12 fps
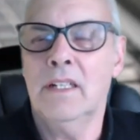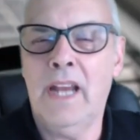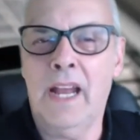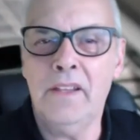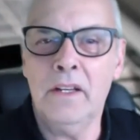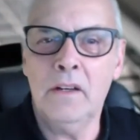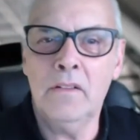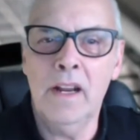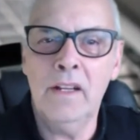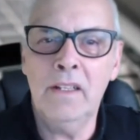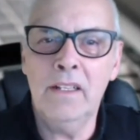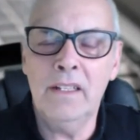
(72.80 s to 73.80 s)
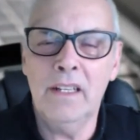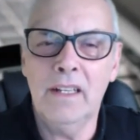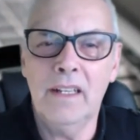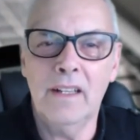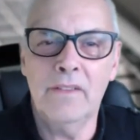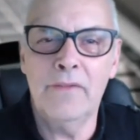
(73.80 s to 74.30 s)
gathered around
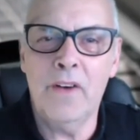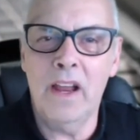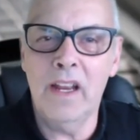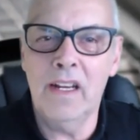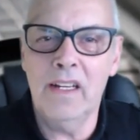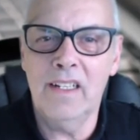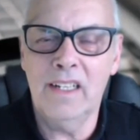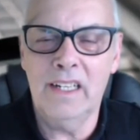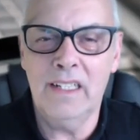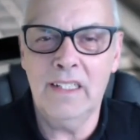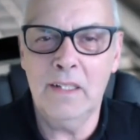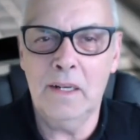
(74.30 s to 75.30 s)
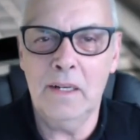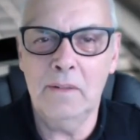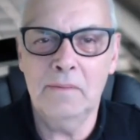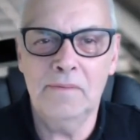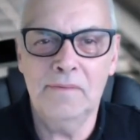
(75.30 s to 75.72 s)
the fire here tonight